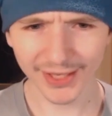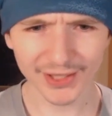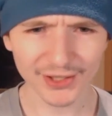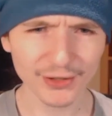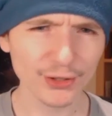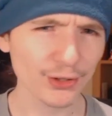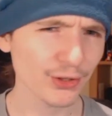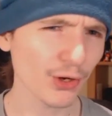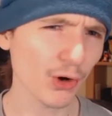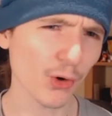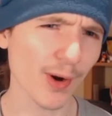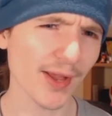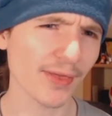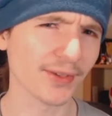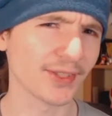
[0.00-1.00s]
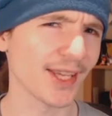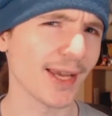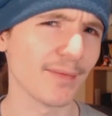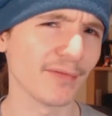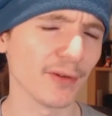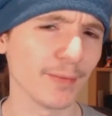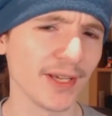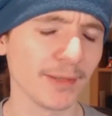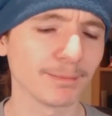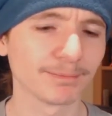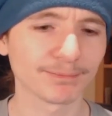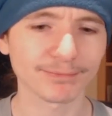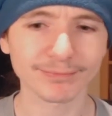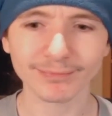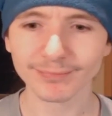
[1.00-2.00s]
it's just not quite the same for me.
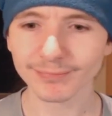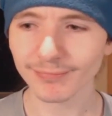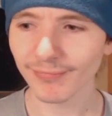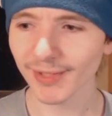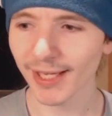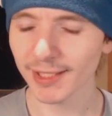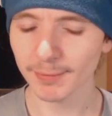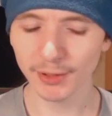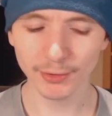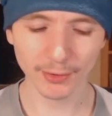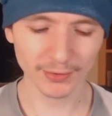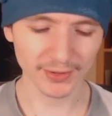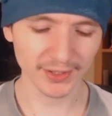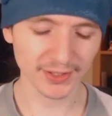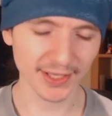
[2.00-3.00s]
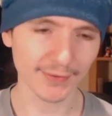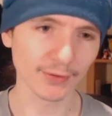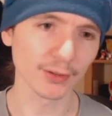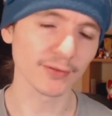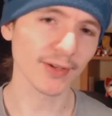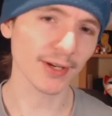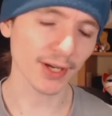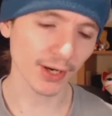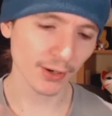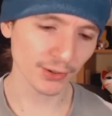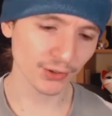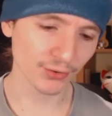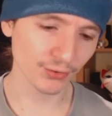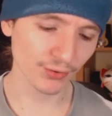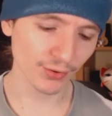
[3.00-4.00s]
And blue also tends to have a lot of
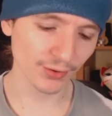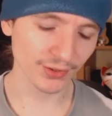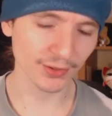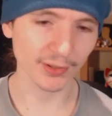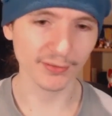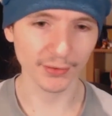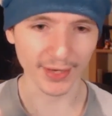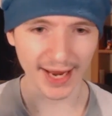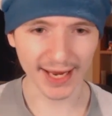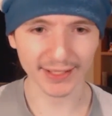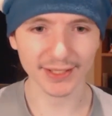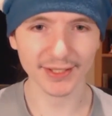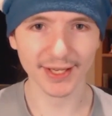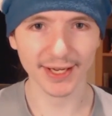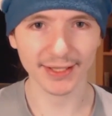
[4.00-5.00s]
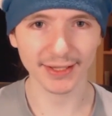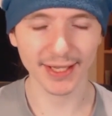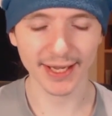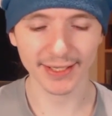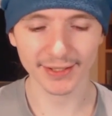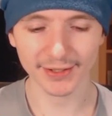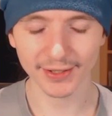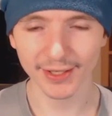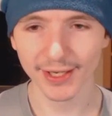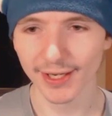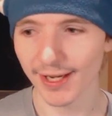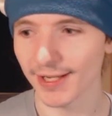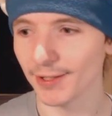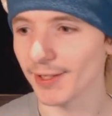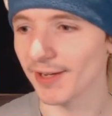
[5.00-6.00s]
card draw, so if your hand is getting light
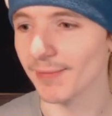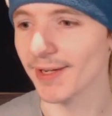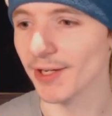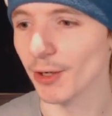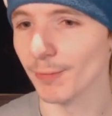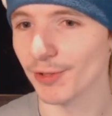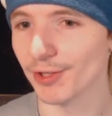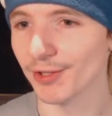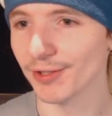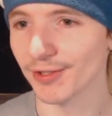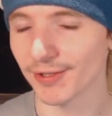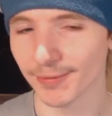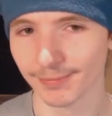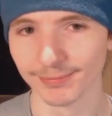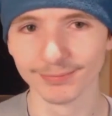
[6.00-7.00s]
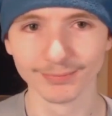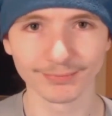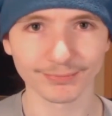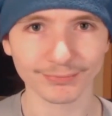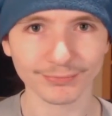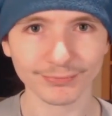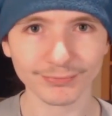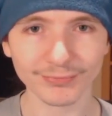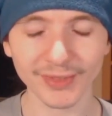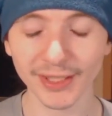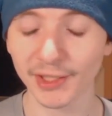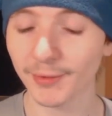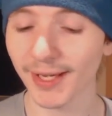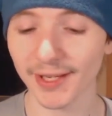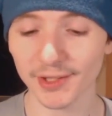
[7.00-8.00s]
and you don't have many options,
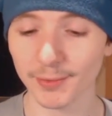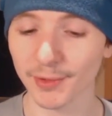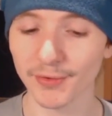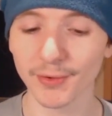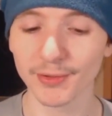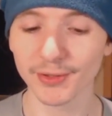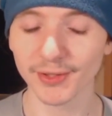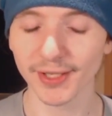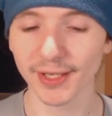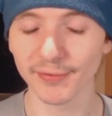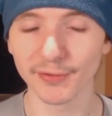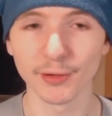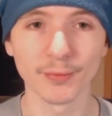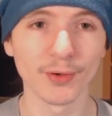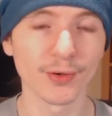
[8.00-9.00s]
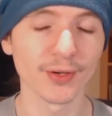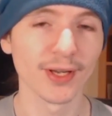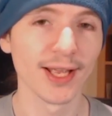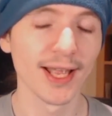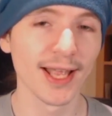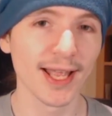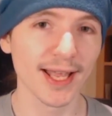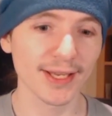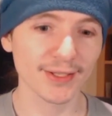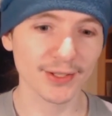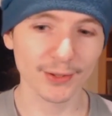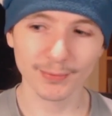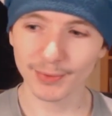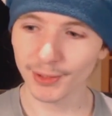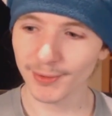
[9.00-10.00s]
you cast one of those and you can get a few more.
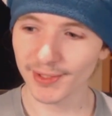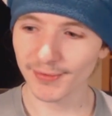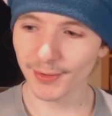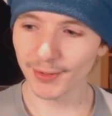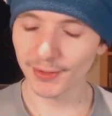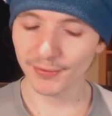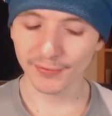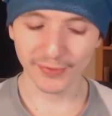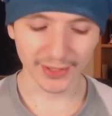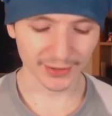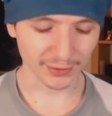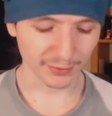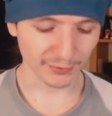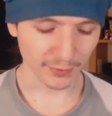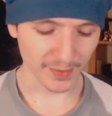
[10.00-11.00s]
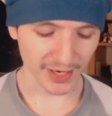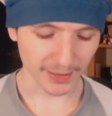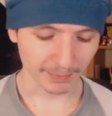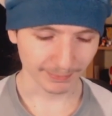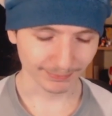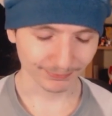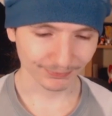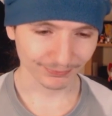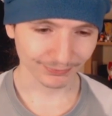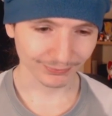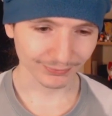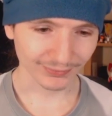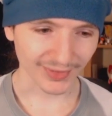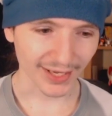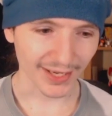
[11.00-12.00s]
So blue is a very good fixer for me.
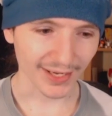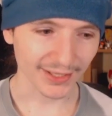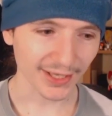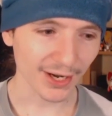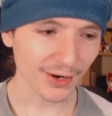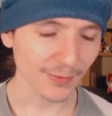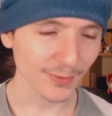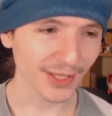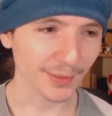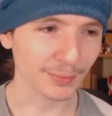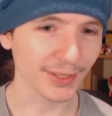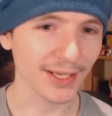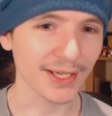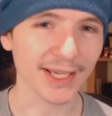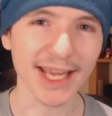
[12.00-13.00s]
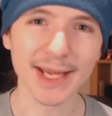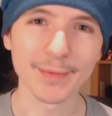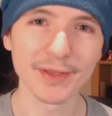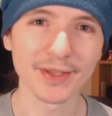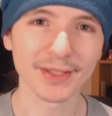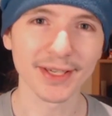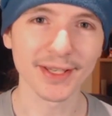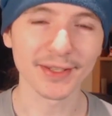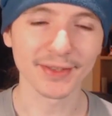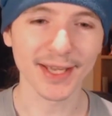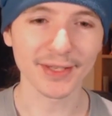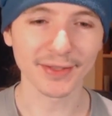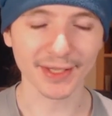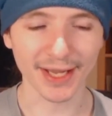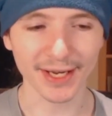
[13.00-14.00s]
I can't really play a game
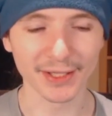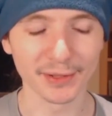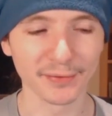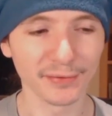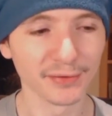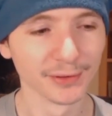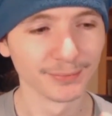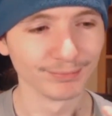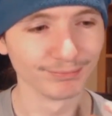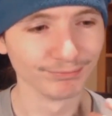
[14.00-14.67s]
at the kind of